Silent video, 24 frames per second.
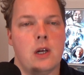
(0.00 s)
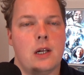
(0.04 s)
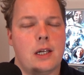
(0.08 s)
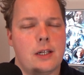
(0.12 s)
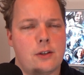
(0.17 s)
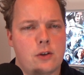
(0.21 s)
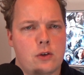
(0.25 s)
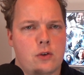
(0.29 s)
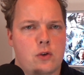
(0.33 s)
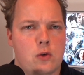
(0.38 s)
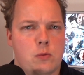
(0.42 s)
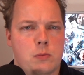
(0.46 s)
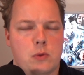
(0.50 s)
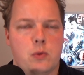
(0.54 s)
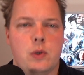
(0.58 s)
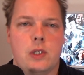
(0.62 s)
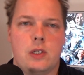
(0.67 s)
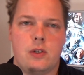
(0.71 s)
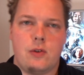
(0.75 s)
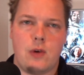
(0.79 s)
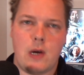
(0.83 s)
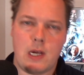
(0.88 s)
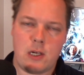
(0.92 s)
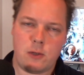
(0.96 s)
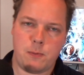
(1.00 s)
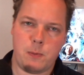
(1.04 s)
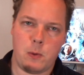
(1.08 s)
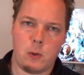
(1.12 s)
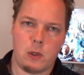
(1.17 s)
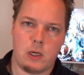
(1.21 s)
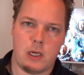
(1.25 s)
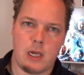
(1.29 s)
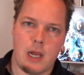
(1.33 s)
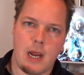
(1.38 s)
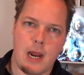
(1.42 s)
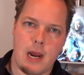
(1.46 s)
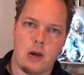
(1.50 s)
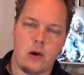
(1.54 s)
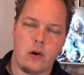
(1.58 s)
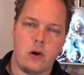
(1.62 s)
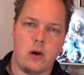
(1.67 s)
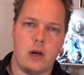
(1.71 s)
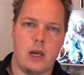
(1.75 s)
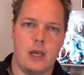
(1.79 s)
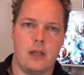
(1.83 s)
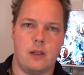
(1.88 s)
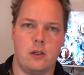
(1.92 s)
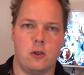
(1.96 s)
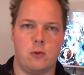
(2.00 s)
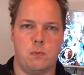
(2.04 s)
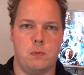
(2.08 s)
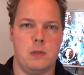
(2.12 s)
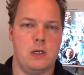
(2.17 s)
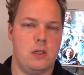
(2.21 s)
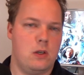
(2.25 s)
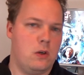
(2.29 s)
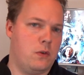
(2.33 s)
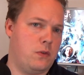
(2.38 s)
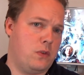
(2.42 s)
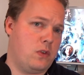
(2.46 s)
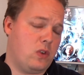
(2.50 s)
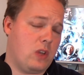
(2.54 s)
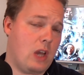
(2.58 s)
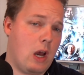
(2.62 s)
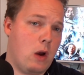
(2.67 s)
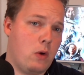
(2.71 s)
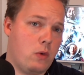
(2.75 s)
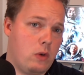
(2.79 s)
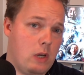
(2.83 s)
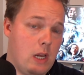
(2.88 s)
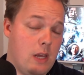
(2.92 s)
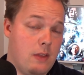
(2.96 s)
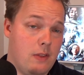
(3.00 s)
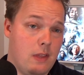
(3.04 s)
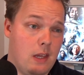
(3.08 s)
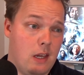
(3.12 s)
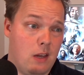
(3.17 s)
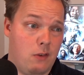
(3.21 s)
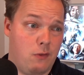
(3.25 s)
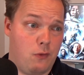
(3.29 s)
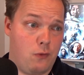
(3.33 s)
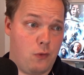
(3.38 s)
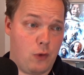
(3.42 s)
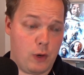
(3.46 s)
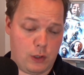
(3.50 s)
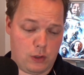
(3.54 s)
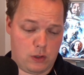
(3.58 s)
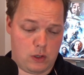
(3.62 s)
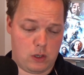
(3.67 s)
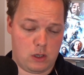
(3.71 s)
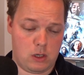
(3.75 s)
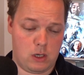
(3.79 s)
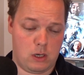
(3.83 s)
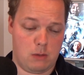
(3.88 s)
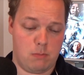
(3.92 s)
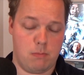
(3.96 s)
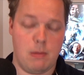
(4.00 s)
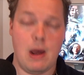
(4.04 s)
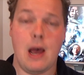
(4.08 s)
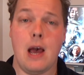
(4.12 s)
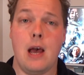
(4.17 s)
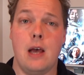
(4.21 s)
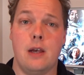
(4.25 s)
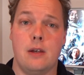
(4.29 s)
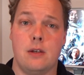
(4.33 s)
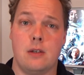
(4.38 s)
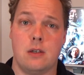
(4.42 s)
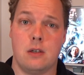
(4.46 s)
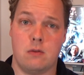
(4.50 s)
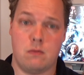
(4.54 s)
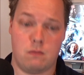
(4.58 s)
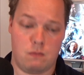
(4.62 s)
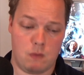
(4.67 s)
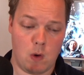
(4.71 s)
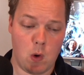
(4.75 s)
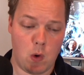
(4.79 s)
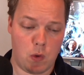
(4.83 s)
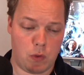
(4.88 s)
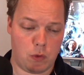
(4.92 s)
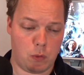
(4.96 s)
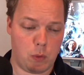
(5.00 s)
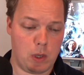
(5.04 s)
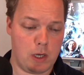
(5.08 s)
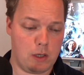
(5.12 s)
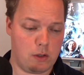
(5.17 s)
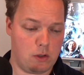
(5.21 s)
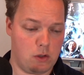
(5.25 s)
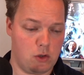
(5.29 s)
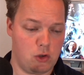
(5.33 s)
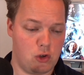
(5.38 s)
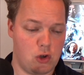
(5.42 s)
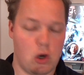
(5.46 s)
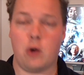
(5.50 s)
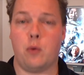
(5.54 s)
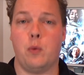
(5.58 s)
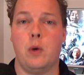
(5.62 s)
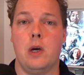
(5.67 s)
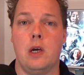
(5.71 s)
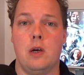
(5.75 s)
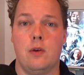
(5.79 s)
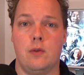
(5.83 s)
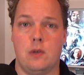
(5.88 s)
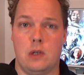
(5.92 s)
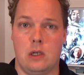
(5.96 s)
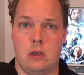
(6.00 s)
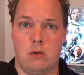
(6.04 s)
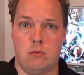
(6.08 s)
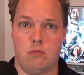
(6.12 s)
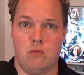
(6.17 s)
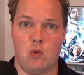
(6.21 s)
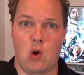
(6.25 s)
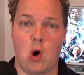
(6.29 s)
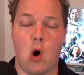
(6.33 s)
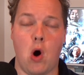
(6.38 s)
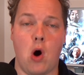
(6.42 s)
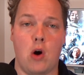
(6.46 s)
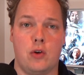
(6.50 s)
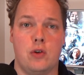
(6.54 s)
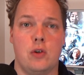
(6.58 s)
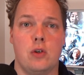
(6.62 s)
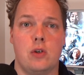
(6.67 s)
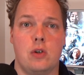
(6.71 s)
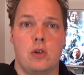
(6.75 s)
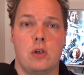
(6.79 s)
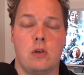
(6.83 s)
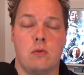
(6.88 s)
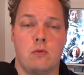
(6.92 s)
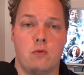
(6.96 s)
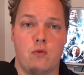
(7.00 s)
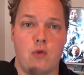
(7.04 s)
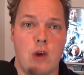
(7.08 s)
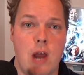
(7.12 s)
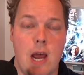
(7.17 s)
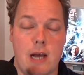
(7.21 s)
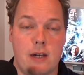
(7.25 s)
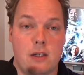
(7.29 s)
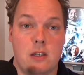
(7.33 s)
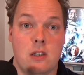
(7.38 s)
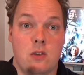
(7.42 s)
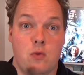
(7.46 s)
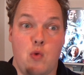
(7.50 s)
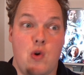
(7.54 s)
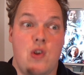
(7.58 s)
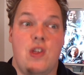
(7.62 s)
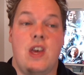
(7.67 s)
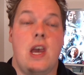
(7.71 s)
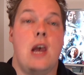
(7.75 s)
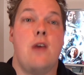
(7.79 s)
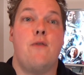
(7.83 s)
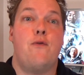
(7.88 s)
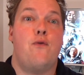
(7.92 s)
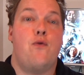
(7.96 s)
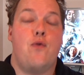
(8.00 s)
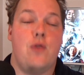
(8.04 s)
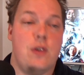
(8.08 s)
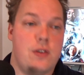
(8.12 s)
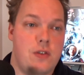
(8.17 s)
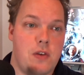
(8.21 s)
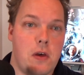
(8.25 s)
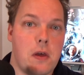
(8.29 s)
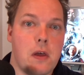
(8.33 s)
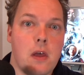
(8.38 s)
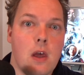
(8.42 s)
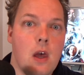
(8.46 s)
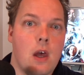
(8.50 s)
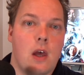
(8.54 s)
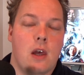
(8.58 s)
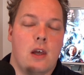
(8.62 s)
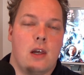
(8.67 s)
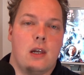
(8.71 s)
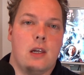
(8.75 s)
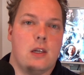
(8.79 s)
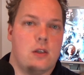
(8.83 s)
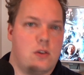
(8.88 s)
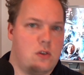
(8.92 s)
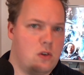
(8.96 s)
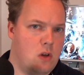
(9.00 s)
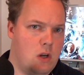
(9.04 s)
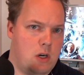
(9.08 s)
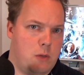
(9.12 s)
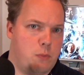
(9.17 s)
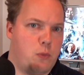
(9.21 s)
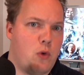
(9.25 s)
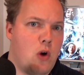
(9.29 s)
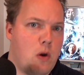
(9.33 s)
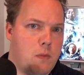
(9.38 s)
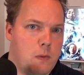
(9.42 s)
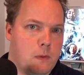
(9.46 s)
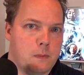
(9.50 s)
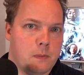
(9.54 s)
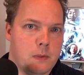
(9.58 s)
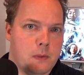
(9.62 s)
Let's assume that we're transporting air at the speed of sound, and that friction and mass and earthquakes and shockwaves and oxygen reacting with everything is not a problem.